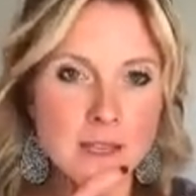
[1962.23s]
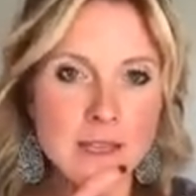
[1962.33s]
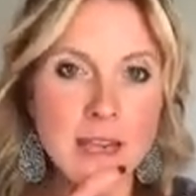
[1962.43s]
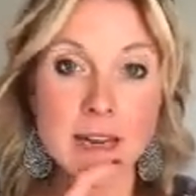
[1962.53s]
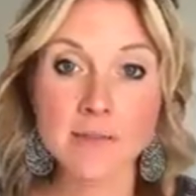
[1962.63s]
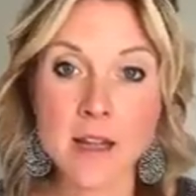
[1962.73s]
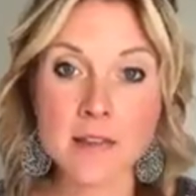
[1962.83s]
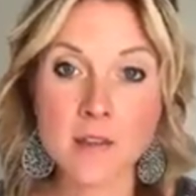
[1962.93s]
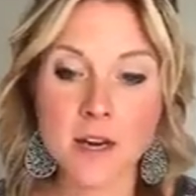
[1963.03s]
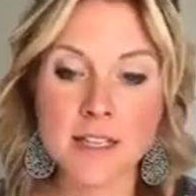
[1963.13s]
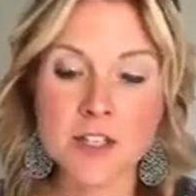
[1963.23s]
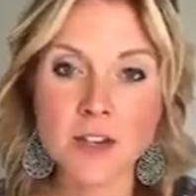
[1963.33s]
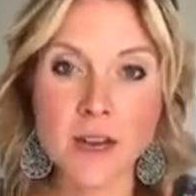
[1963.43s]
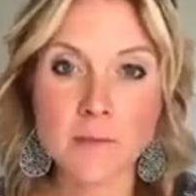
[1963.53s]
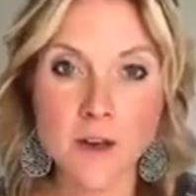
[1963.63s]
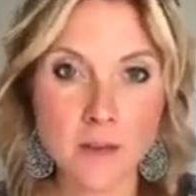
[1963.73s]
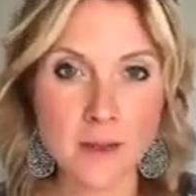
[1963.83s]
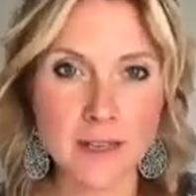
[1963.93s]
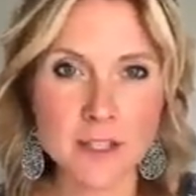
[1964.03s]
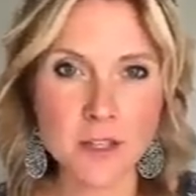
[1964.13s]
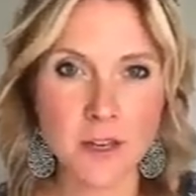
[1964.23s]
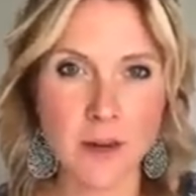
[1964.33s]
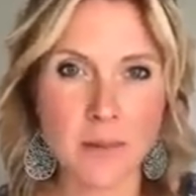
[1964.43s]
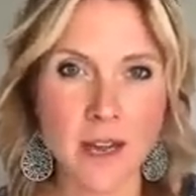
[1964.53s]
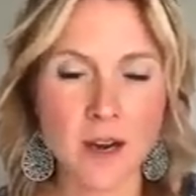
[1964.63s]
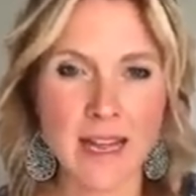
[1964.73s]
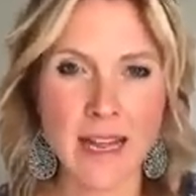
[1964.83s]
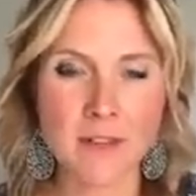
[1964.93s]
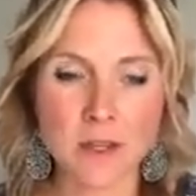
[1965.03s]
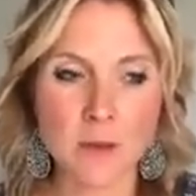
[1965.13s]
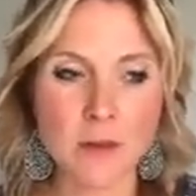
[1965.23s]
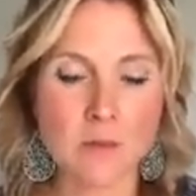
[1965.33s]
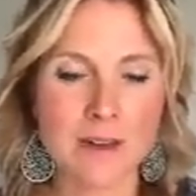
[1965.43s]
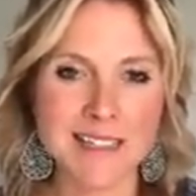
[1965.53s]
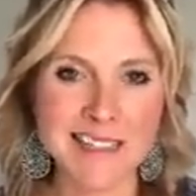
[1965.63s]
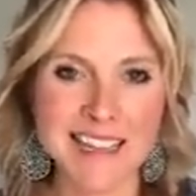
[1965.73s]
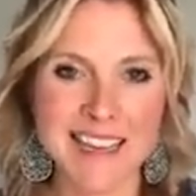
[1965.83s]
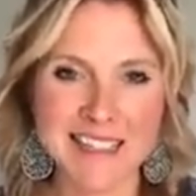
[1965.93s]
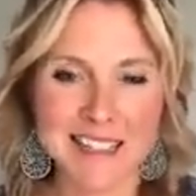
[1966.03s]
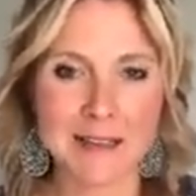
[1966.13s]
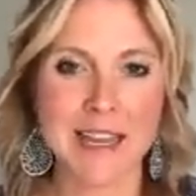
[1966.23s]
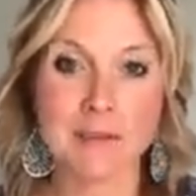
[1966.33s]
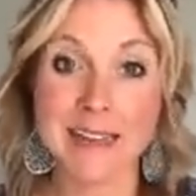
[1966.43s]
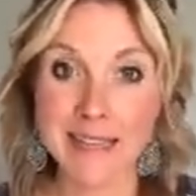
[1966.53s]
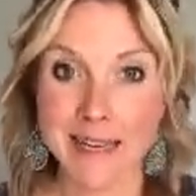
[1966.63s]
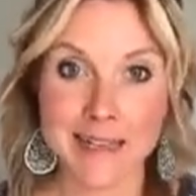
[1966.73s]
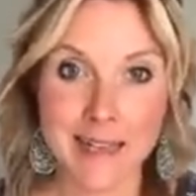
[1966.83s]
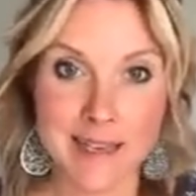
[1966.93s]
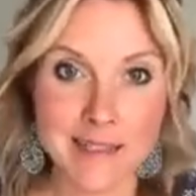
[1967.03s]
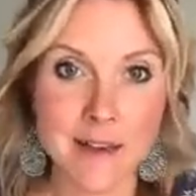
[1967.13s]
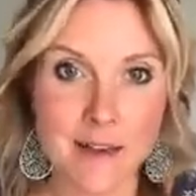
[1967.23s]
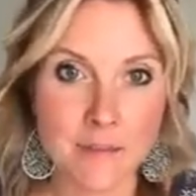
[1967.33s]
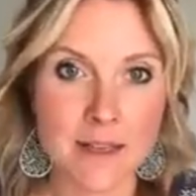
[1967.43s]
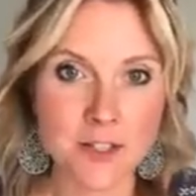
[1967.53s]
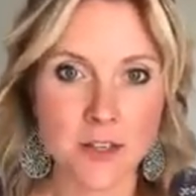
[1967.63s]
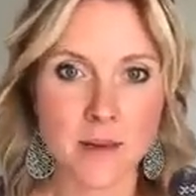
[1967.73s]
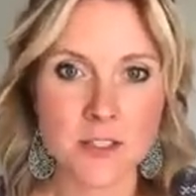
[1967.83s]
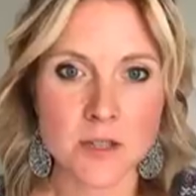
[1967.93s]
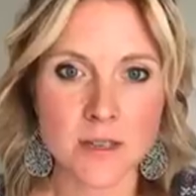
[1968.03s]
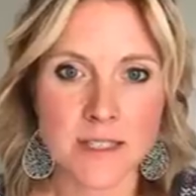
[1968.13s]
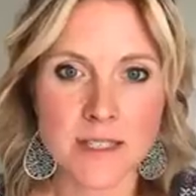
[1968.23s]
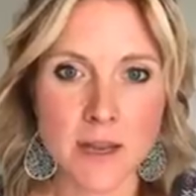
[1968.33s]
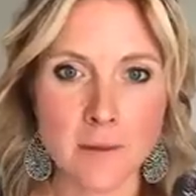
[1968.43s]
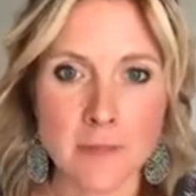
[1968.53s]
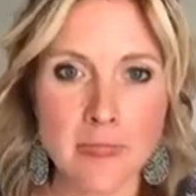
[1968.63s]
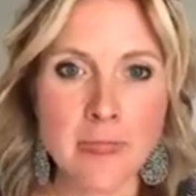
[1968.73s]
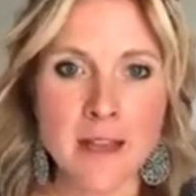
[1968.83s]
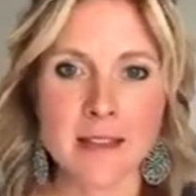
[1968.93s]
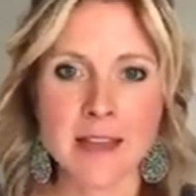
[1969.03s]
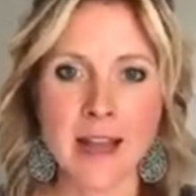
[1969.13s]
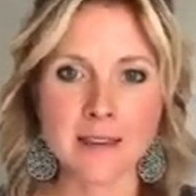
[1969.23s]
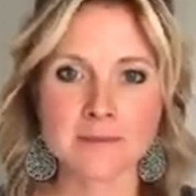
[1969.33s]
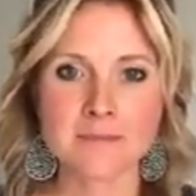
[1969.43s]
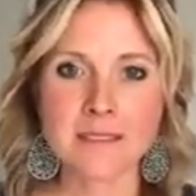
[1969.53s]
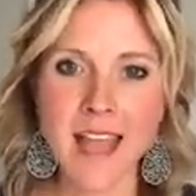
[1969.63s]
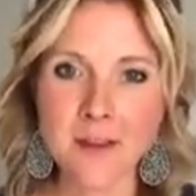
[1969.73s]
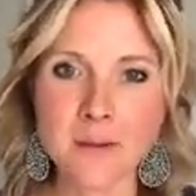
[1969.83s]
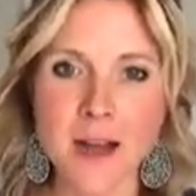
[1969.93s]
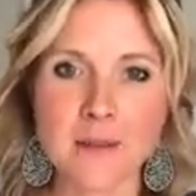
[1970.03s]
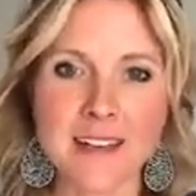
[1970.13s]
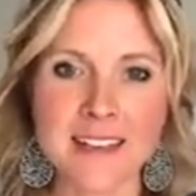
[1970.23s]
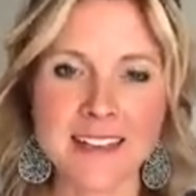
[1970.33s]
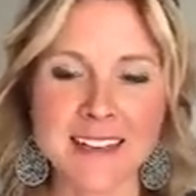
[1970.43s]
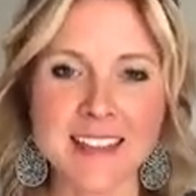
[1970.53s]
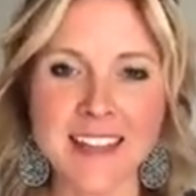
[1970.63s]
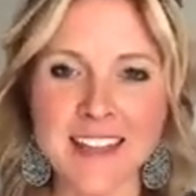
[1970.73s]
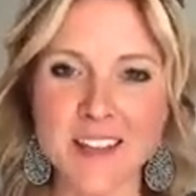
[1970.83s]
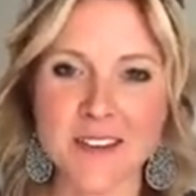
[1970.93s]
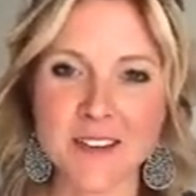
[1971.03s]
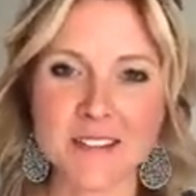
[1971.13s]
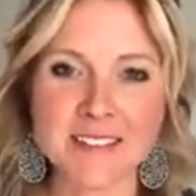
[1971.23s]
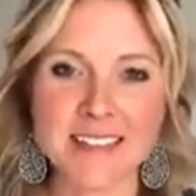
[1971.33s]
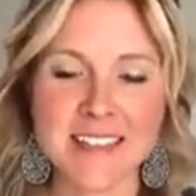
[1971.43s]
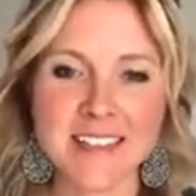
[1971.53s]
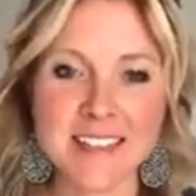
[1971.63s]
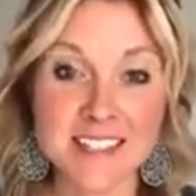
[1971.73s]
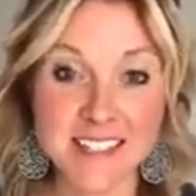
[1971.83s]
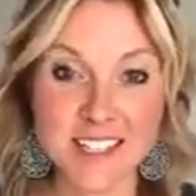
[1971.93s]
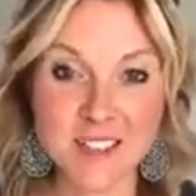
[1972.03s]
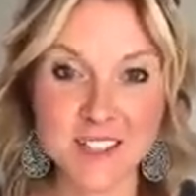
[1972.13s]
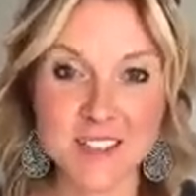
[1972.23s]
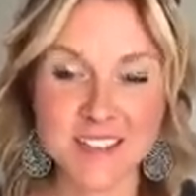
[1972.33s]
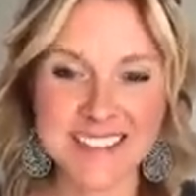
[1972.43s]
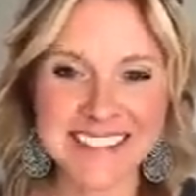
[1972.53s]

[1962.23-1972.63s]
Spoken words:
yeah, and if you're on Instagram, follow me on Instagram there. I have a little bit more insight into like my day-to-days on my Instagram stories. So yeah. Hey, Robin, thank you. Good to see you too.